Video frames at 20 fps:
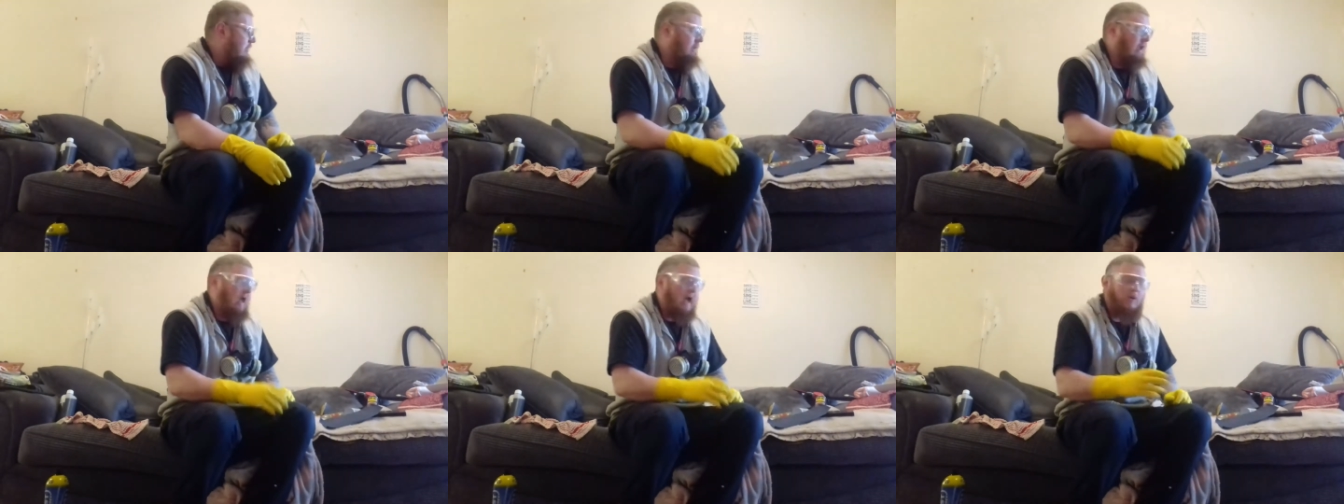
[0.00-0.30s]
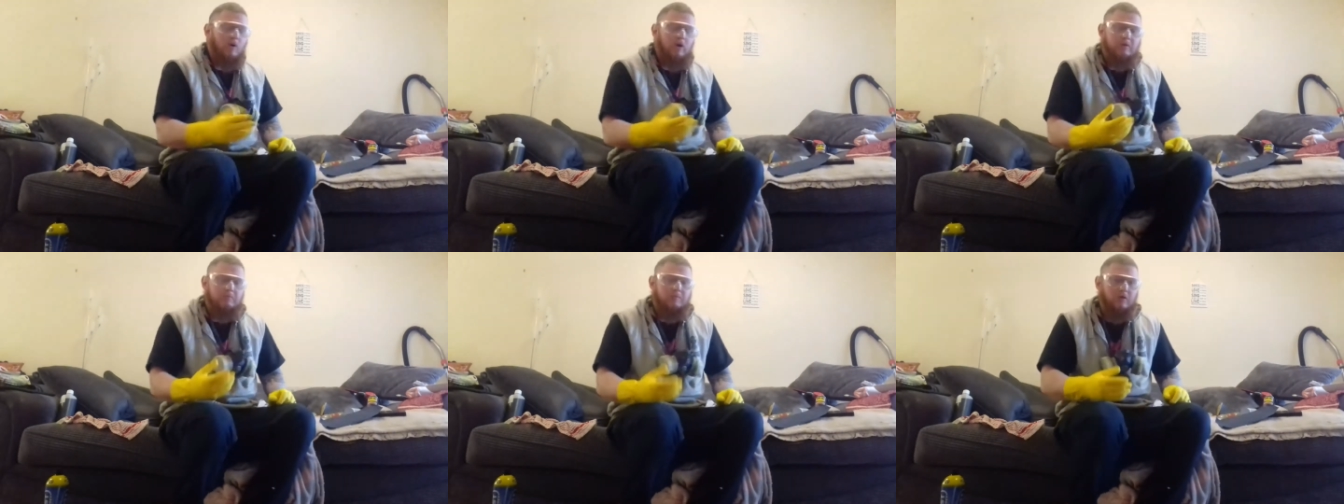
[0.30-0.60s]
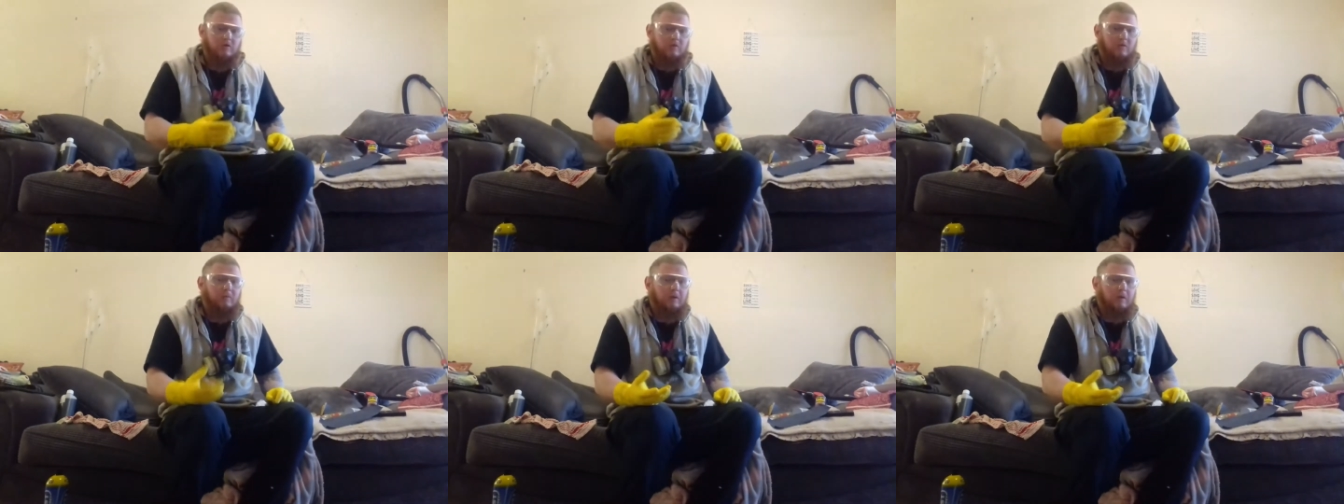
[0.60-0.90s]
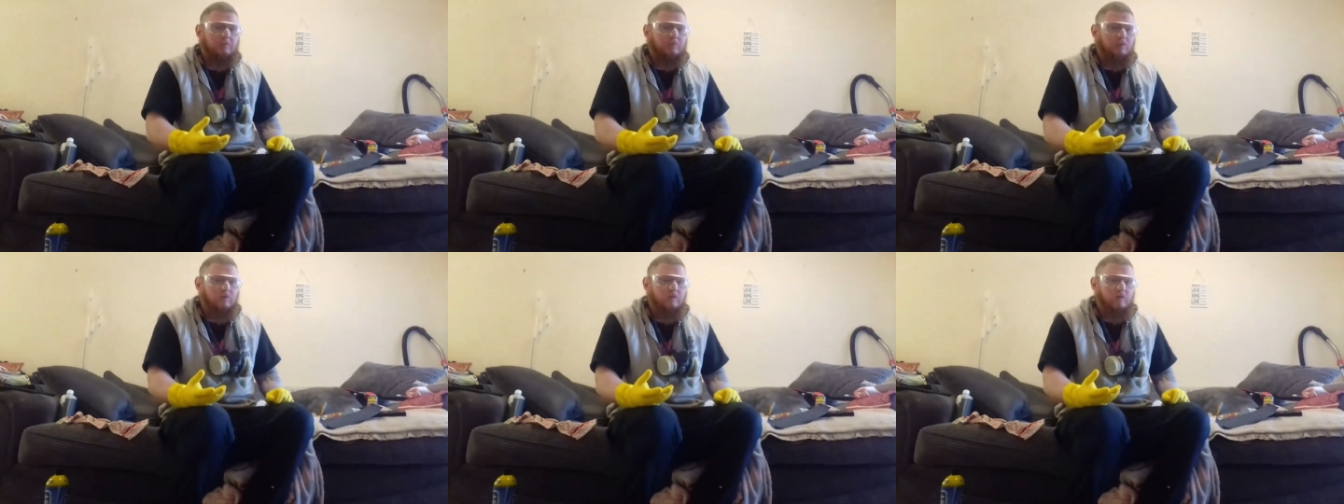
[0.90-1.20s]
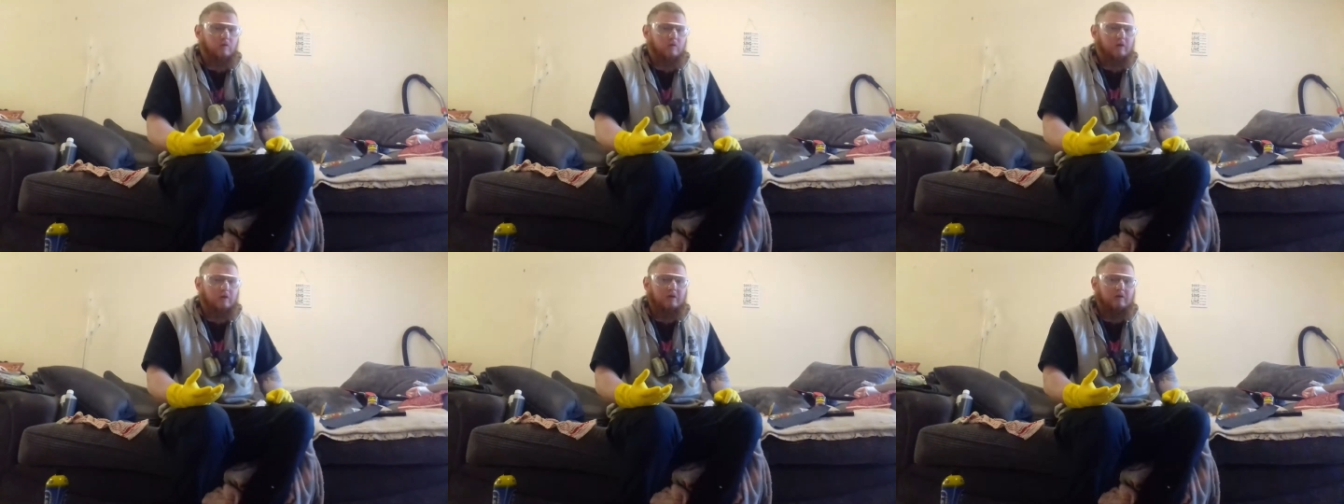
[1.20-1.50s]
how I'd possibly improve
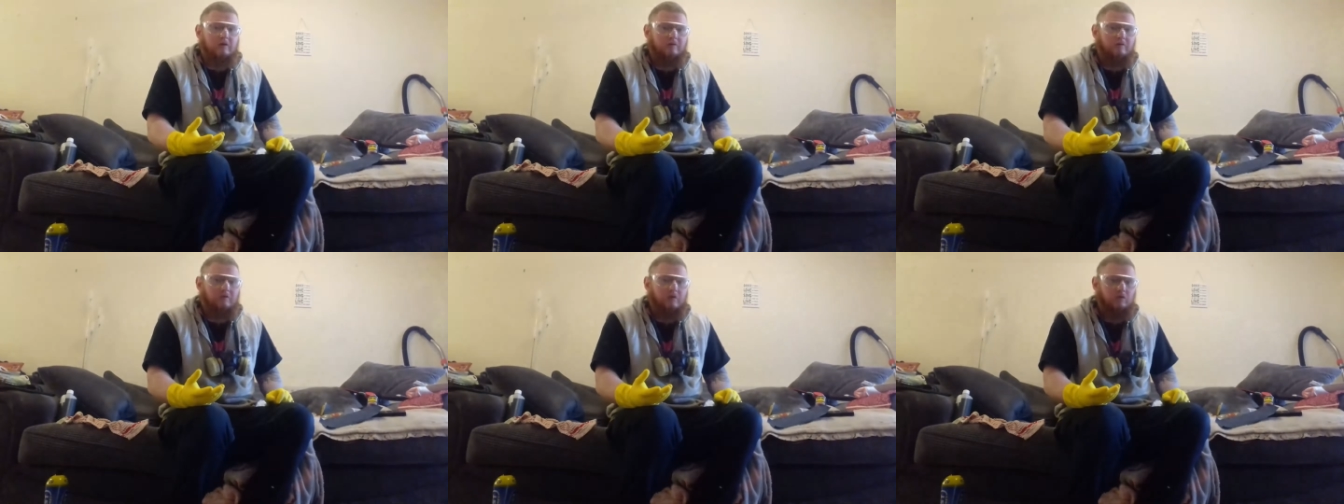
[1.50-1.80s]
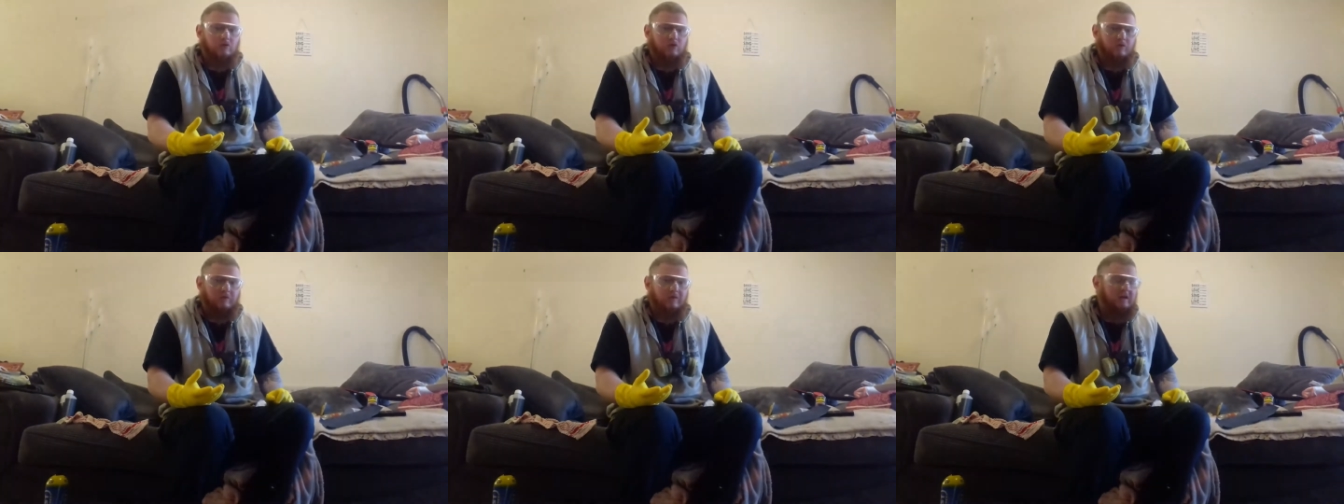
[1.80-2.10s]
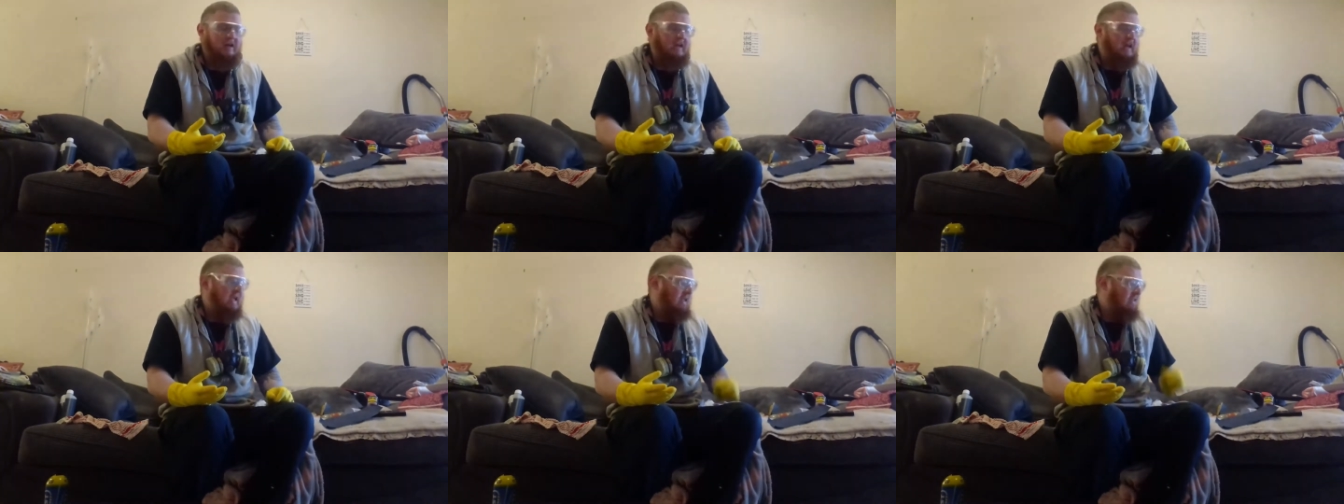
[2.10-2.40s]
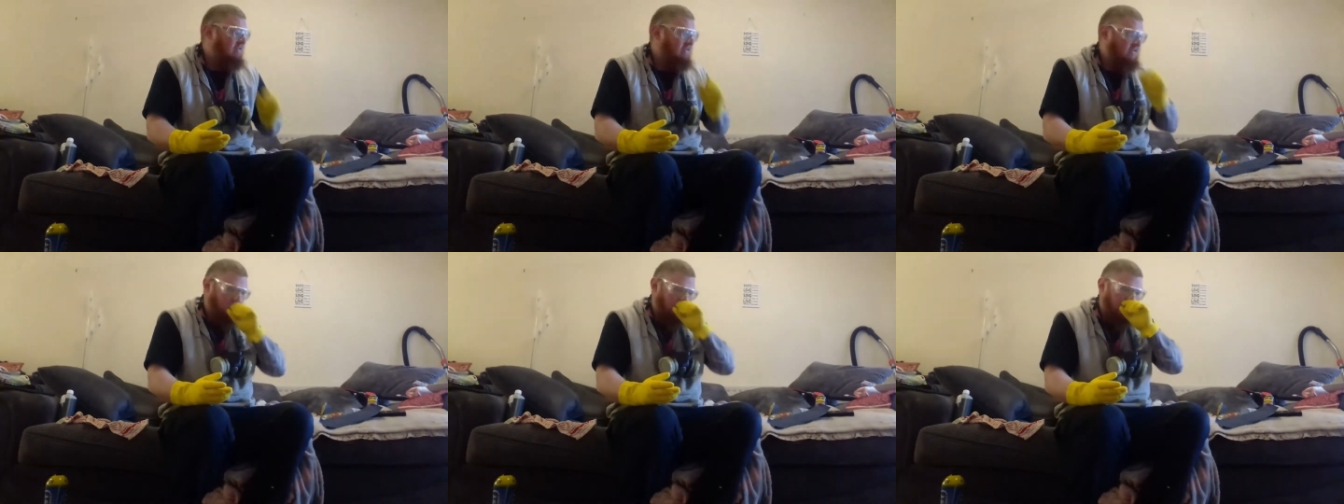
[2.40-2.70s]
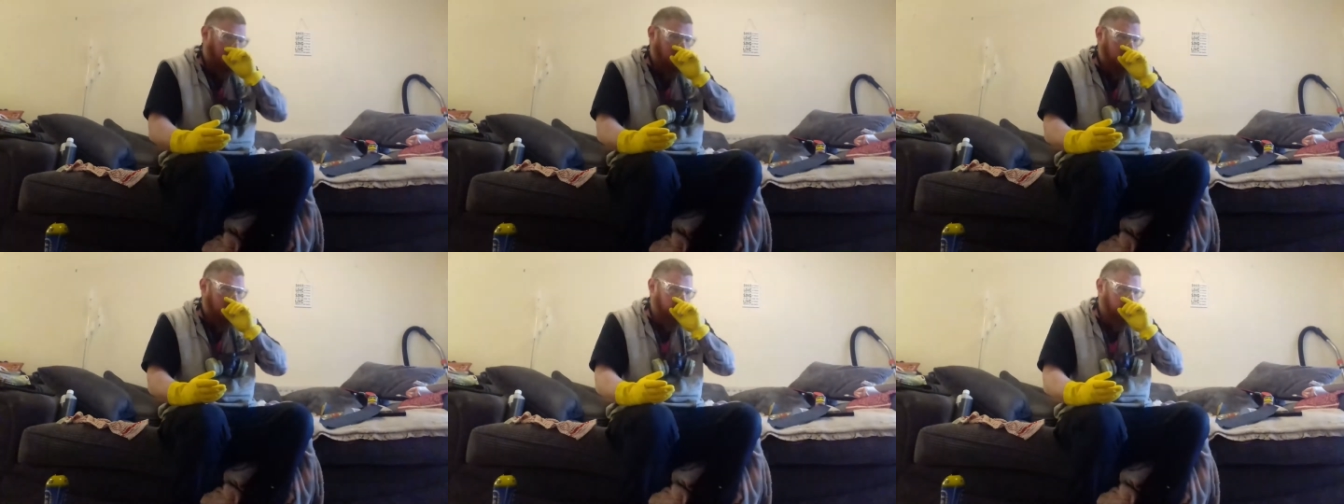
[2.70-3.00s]
on it in the future if it needs
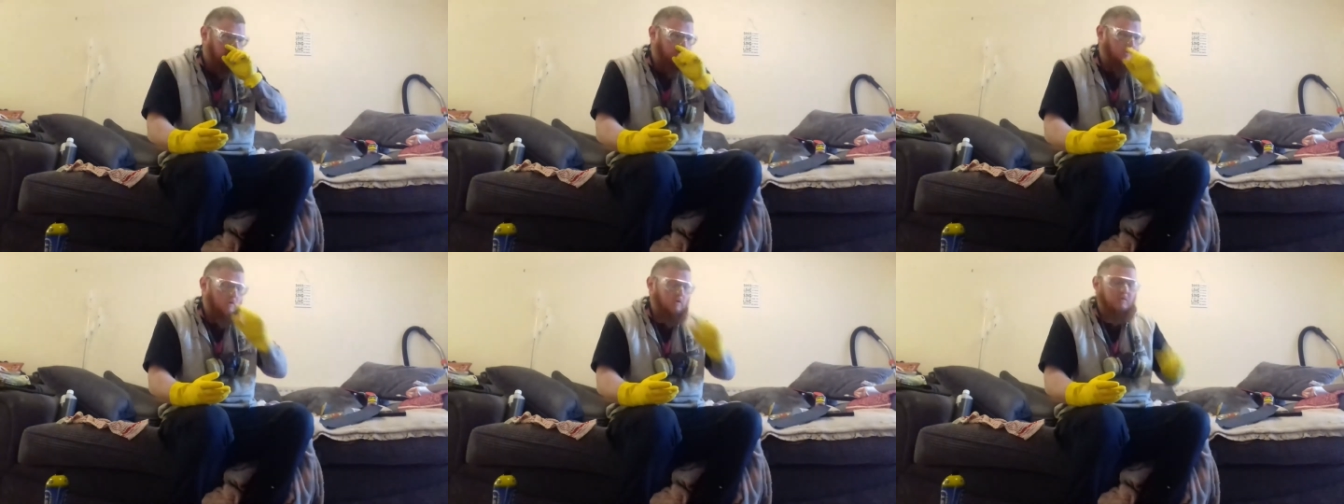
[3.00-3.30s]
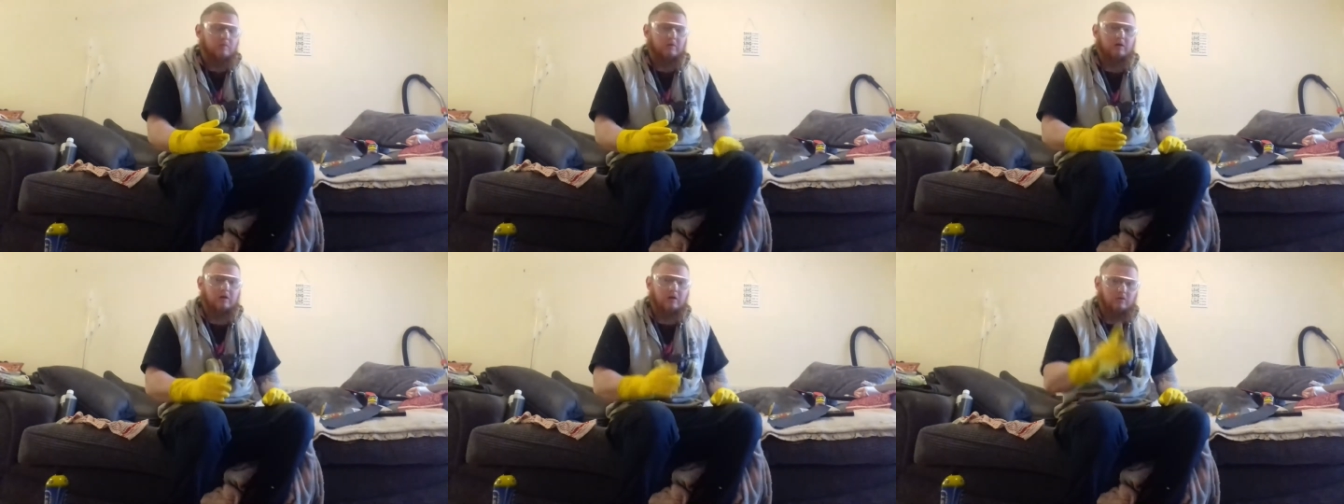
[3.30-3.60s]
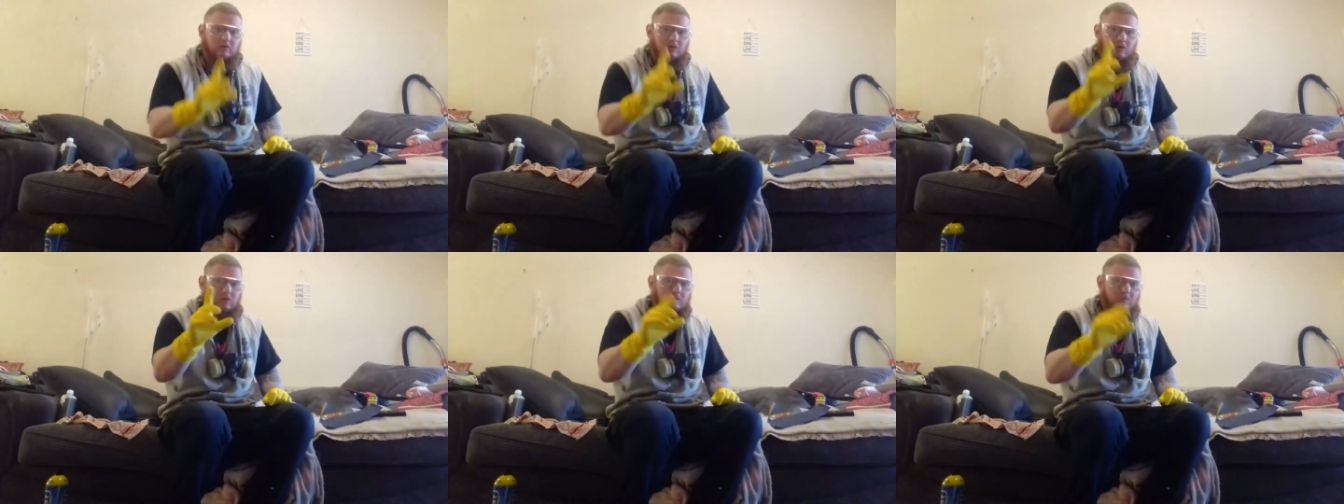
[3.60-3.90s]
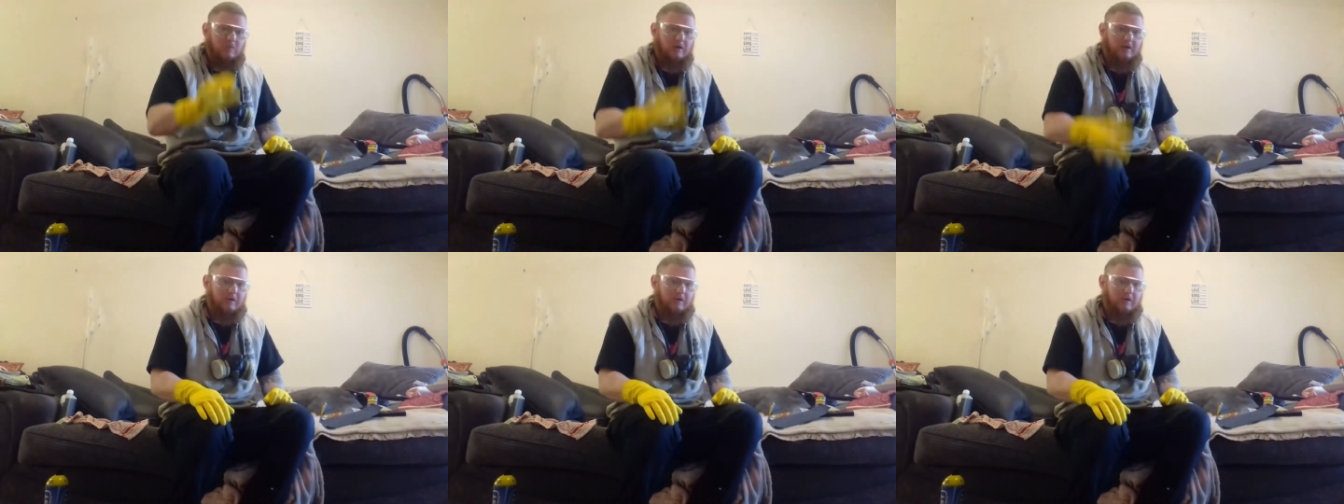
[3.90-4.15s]
any improvement. Excuse me,